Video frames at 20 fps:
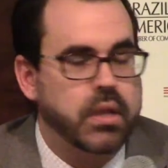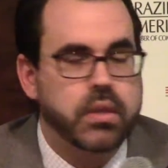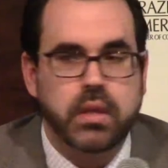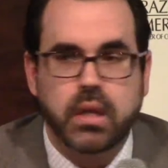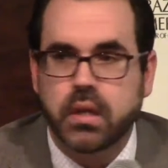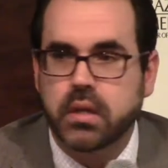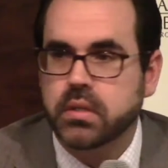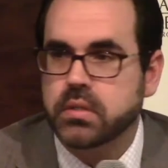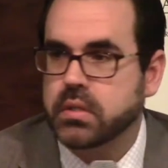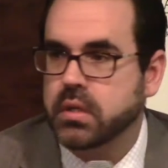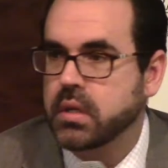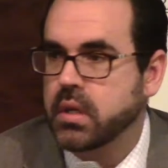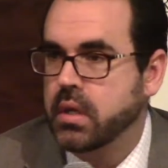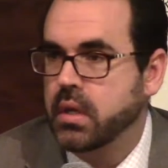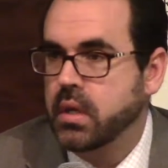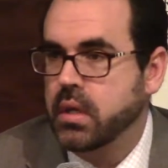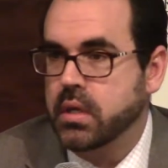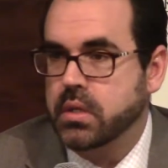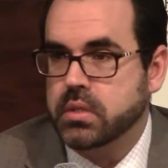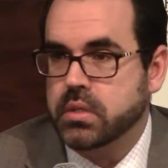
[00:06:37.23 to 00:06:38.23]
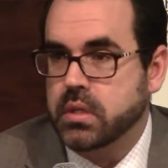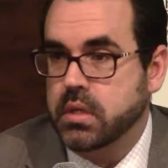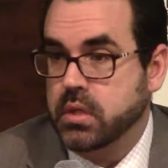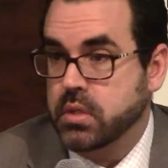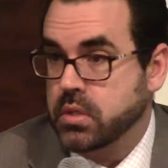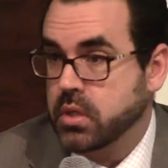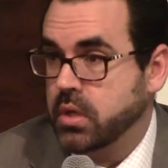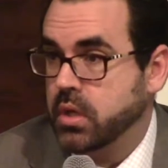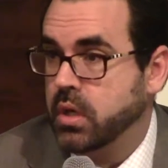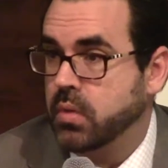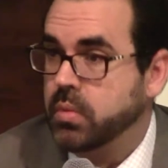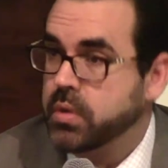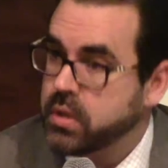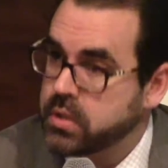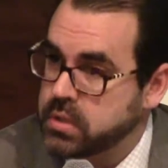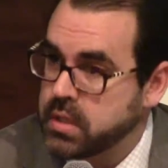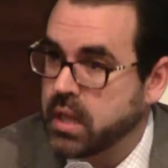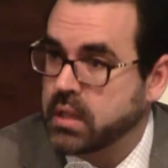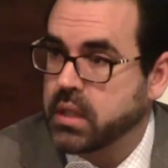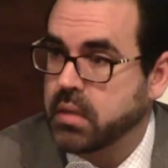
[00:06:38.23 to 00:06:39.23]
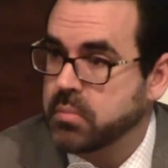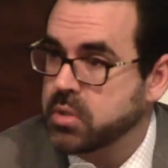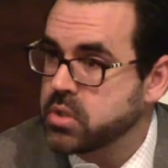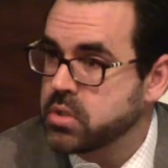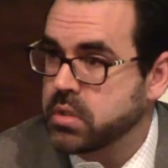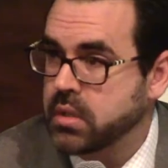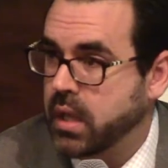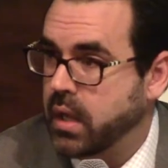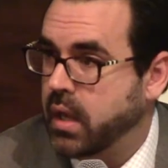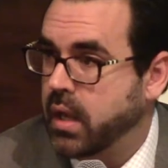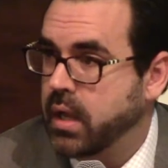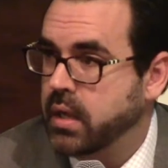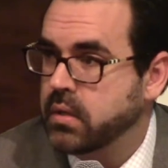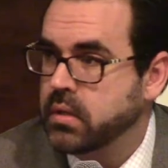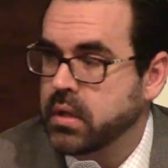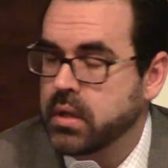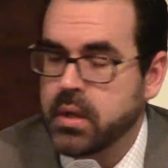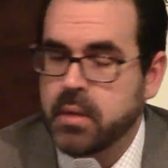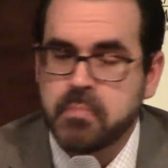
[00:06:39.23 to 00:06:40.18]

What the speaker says: I think, is a good one. There's not that much daylight.